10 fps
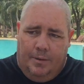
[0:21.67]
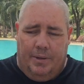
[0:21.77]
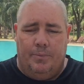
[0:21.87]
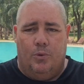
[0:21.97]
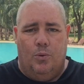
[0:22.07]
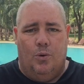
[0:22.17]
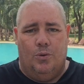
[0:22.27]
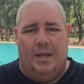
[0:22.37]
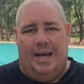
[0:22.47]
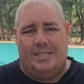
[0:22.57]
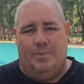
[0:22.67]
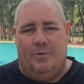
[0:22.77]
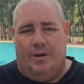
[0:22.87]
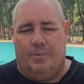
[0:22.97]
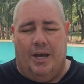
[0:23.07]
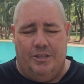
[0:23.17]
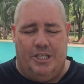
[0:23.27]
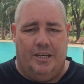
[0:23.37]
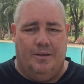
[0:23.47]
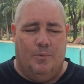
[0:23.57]
people will ask me when I'm
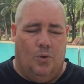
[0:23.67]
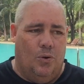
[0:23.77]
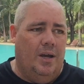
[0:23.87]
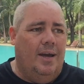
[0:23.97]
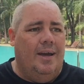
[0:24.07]
coaching them, or